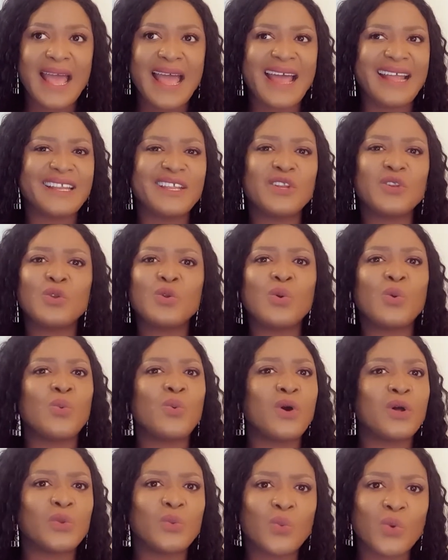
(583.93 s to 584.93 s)
I didn't know
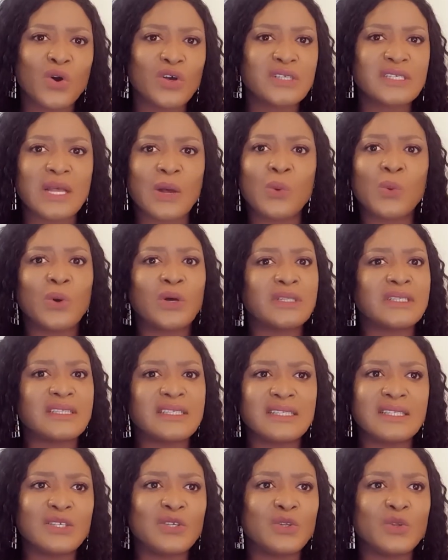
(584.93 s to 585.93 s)
what was or what,
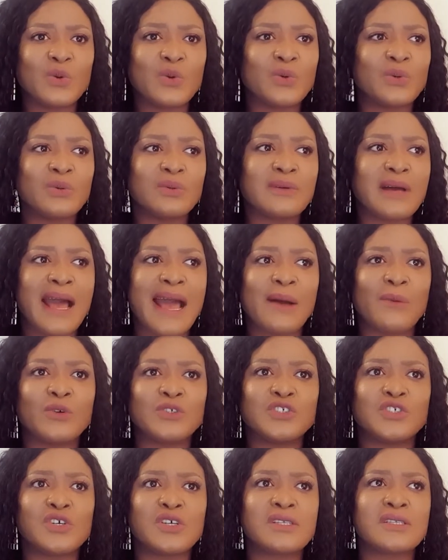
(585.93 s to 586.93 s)
you know, I
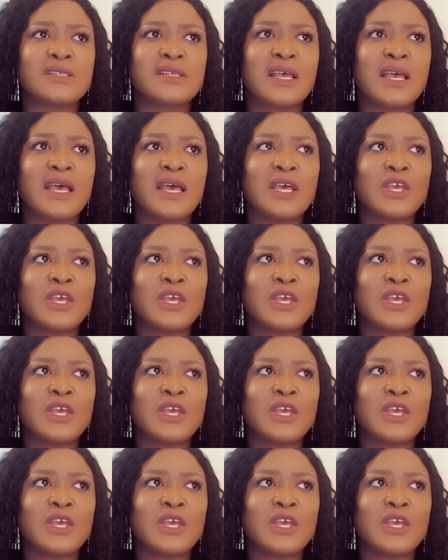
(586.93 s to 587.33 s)
was just,